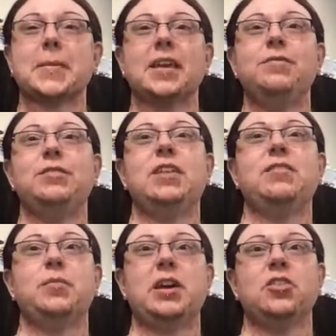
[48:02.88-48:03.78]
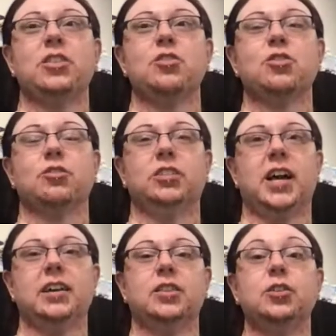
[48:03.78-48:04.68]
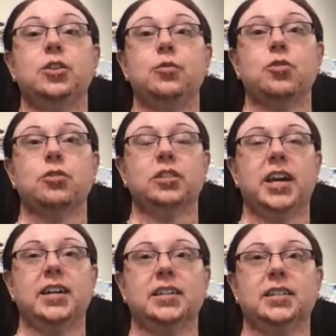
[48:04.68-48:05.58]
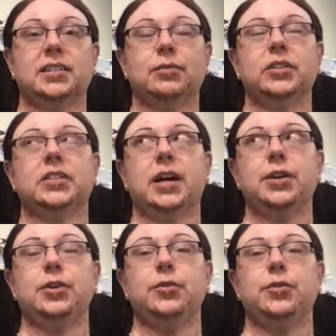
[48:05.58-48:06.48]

If you've never watched the new Sherlock, well, it's not new.